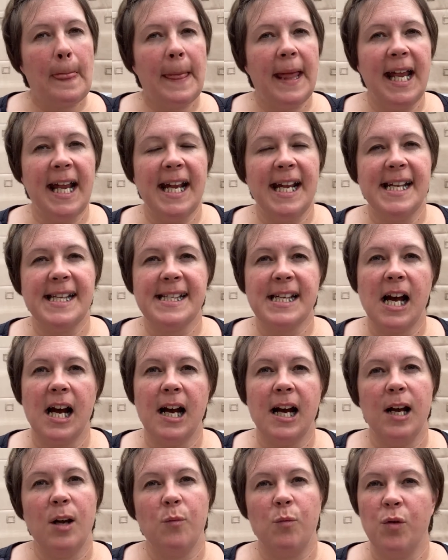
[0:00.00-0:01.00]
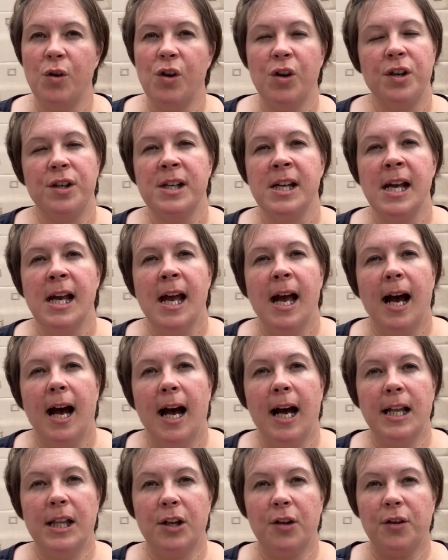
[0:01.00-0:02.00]
is I would
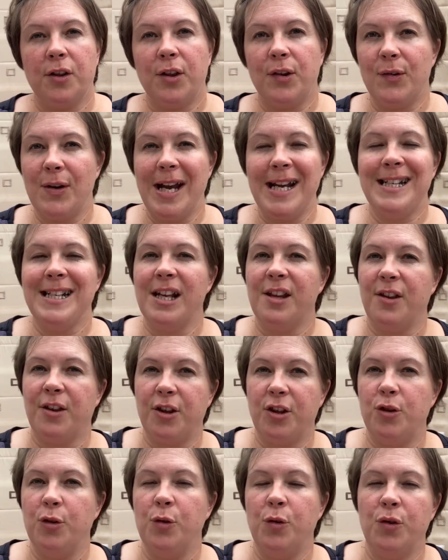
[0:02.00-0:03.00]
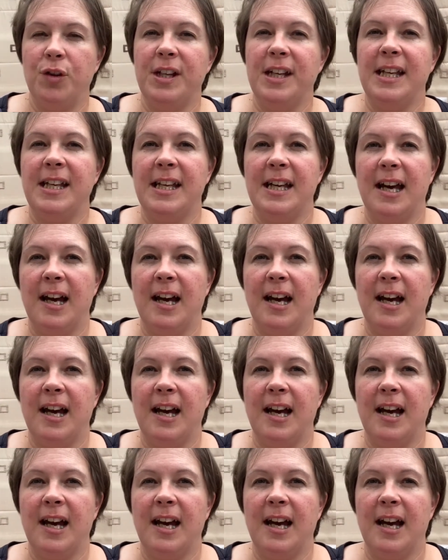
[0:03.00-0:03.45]
either thread it through the,